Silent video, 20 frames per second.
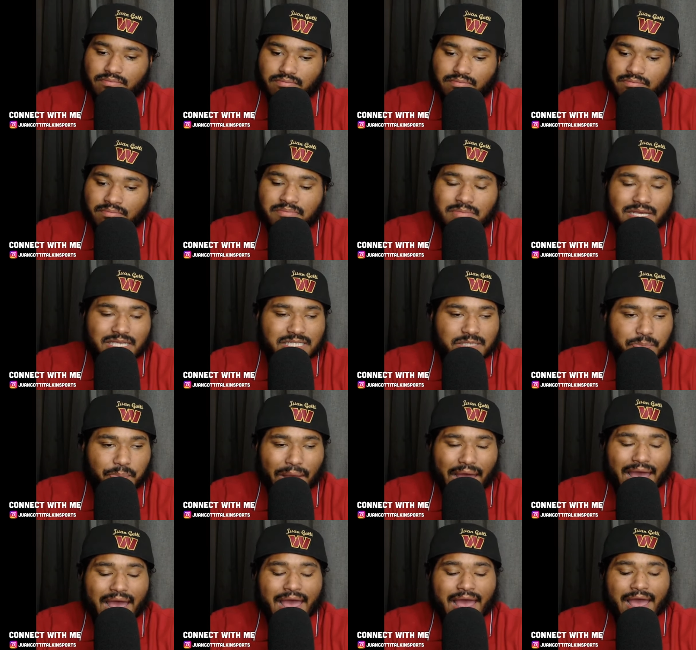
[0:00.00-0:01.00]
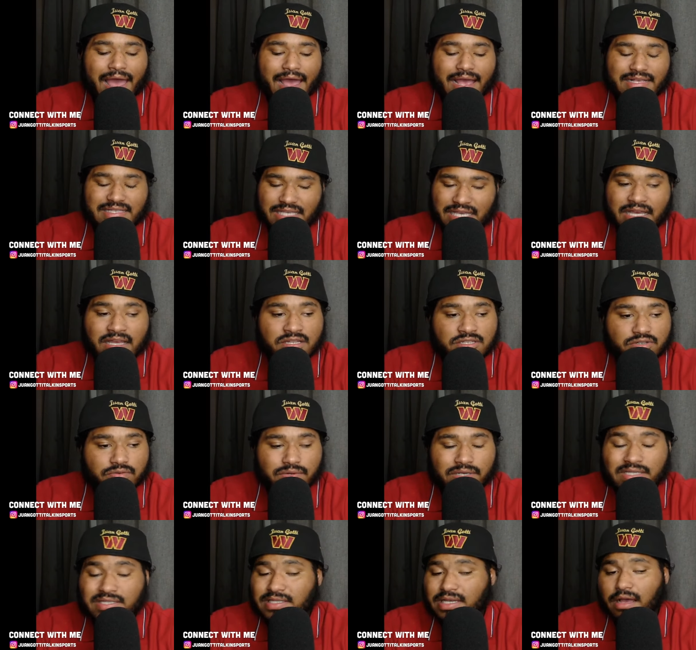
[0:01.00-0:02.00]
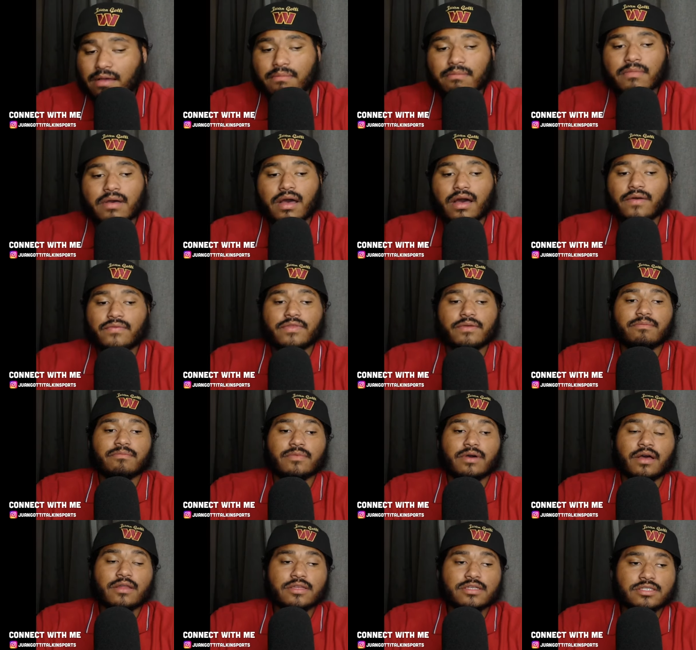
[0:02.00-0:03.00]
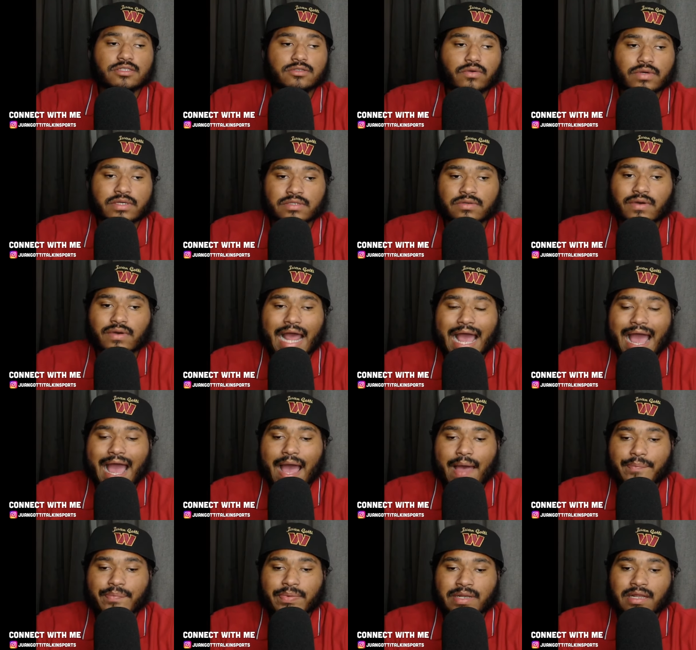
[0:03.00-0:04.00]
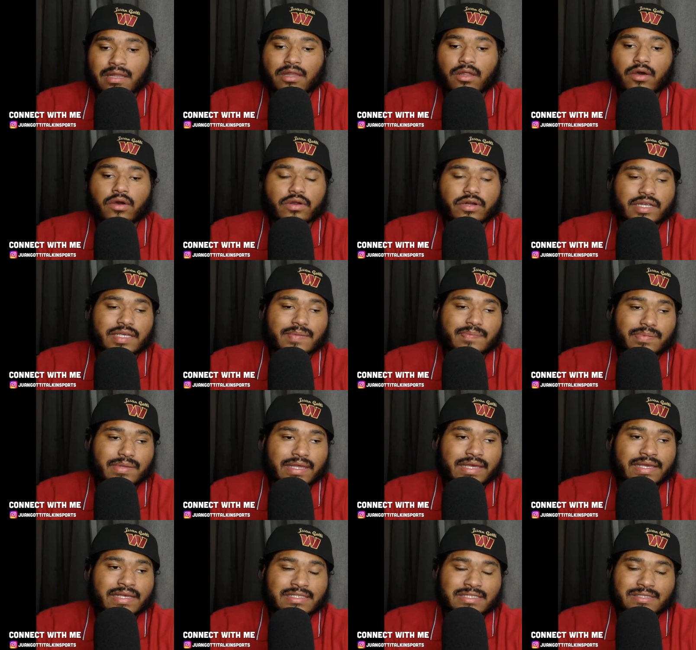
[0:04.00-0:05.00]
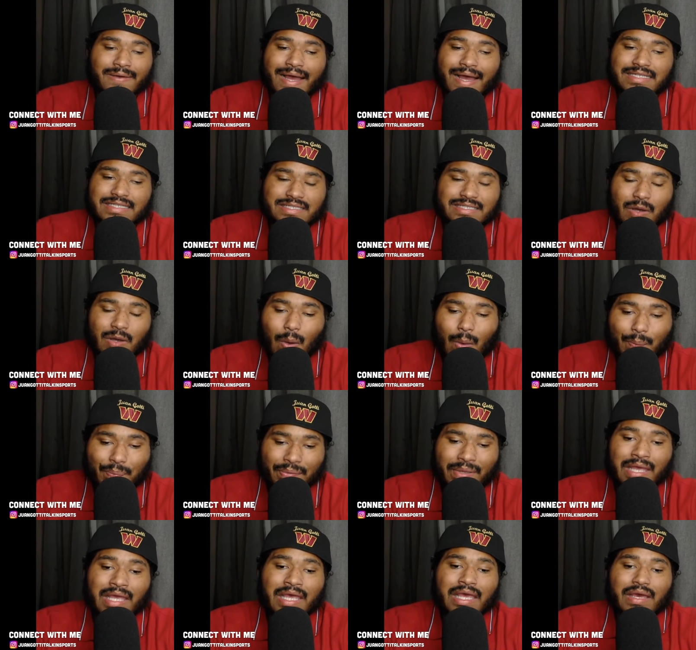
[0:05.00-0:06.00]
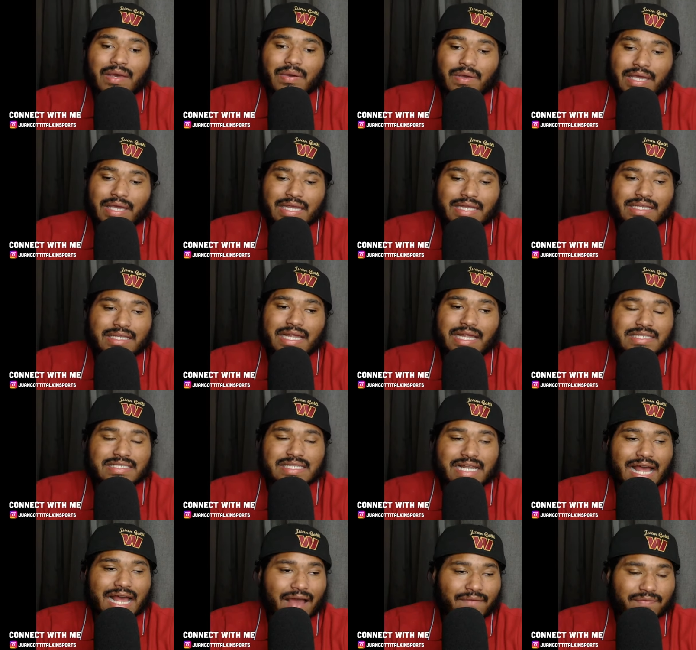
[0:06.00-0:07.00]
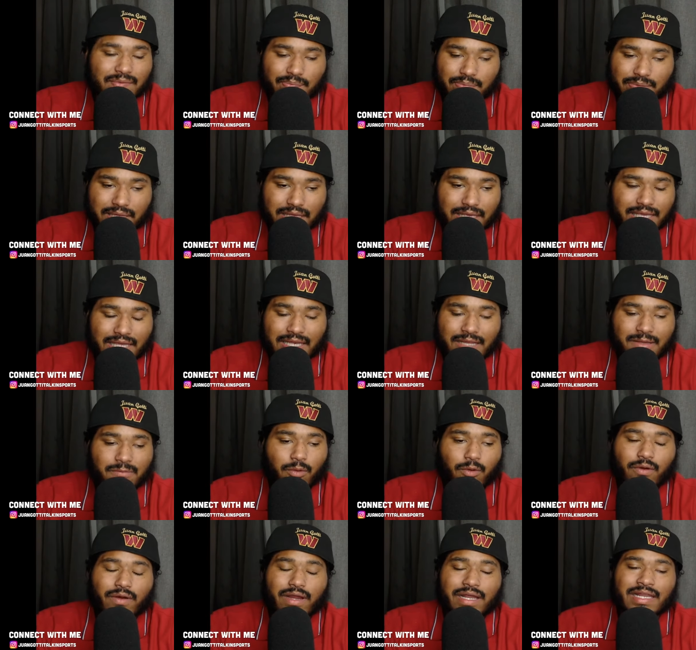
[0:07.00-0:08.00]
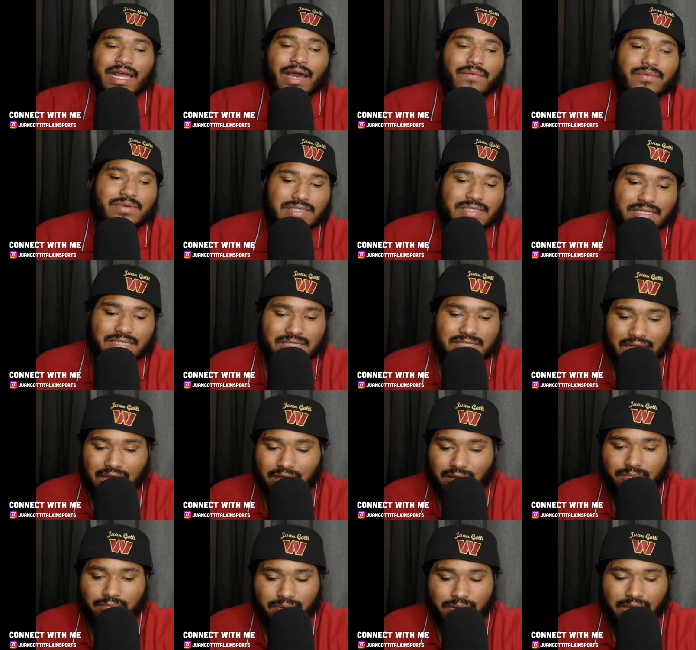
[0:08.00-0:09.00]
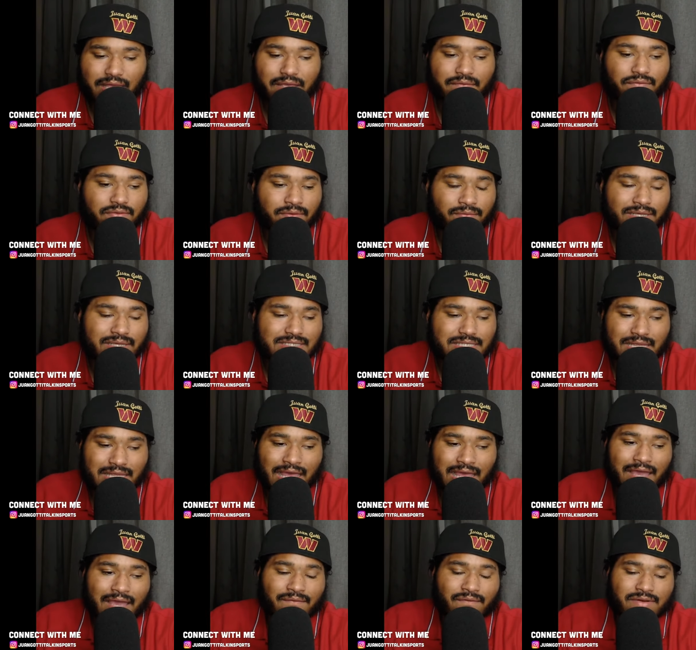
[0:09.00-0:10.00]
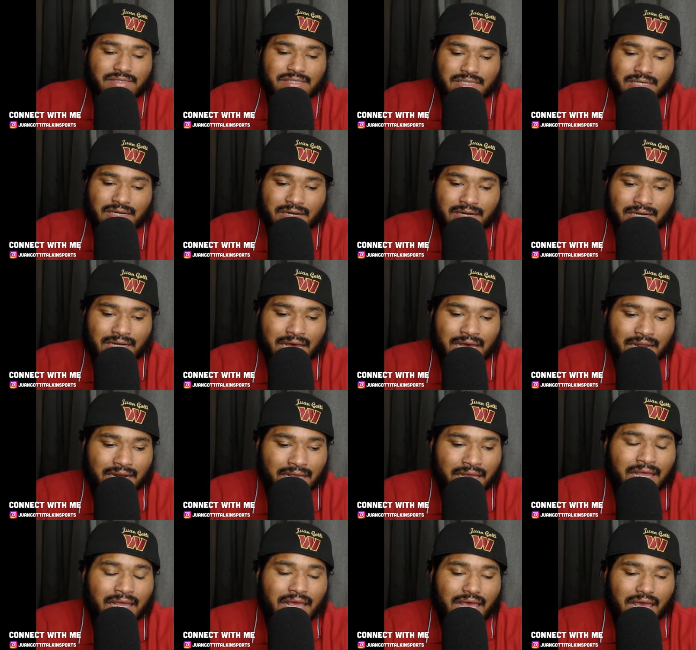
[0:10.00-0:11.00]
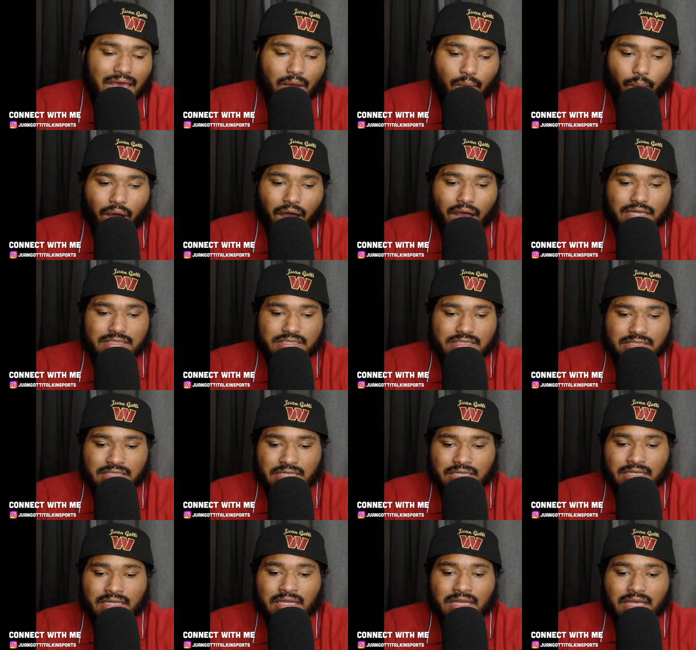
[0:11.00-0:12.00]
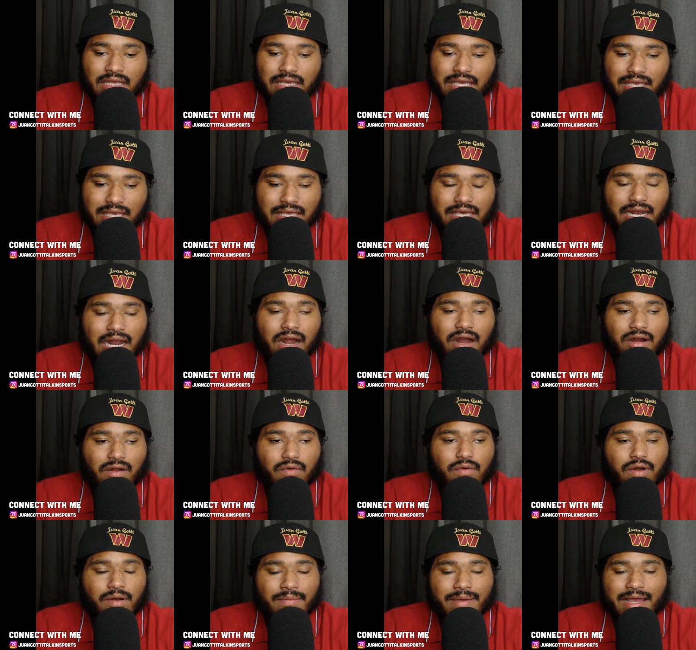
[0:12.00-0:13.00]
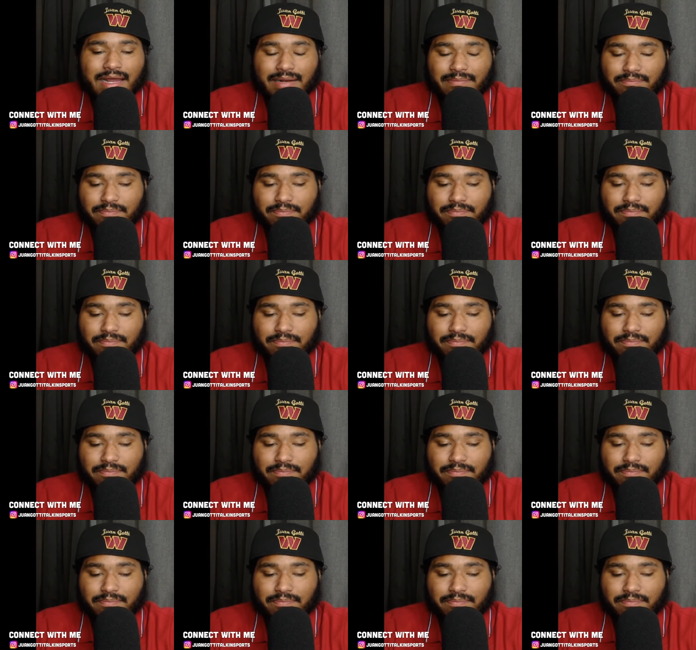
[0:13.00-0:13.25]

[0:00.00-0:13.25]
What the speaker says: missed pass, injury, some of the other sort is going to happen the longer he plays. So I just hope he doesn't have to play anymore, and that was just him playing for the rest of the game versus Carolina, and Washington can get our quarterback